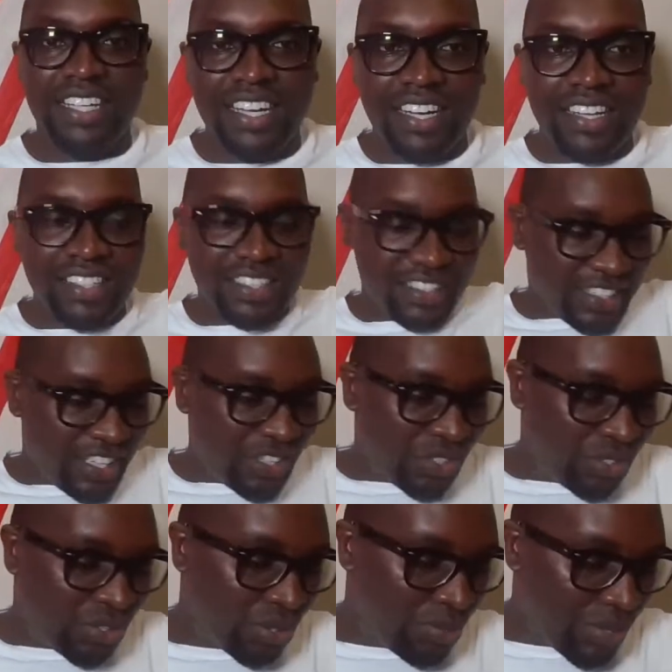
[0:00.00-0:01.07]
Yeah,
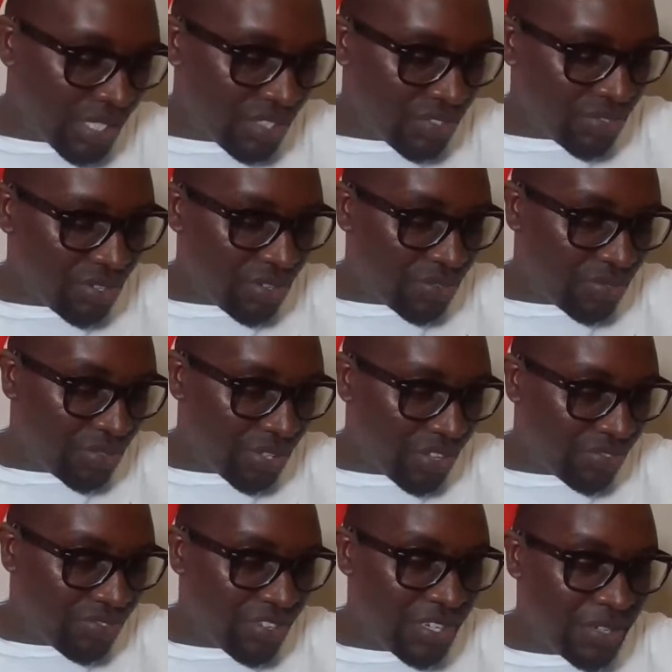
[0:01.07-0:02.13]
thank you so much for
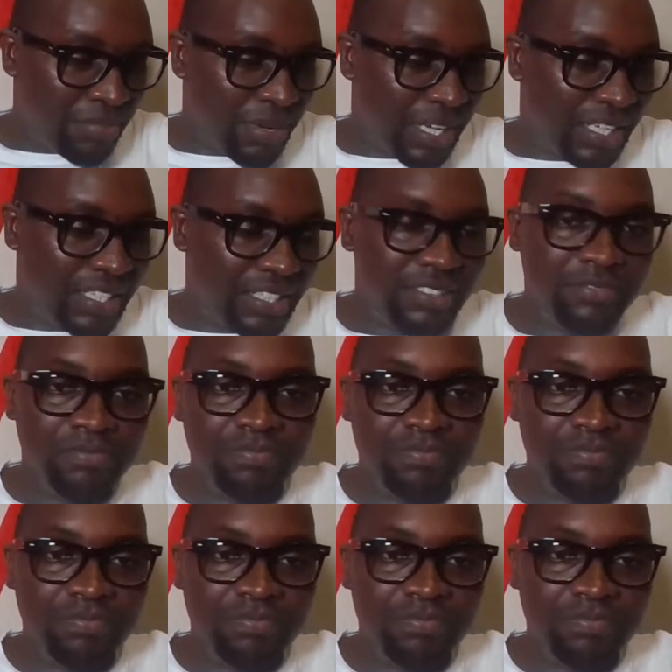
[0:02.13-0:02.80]
the feedback.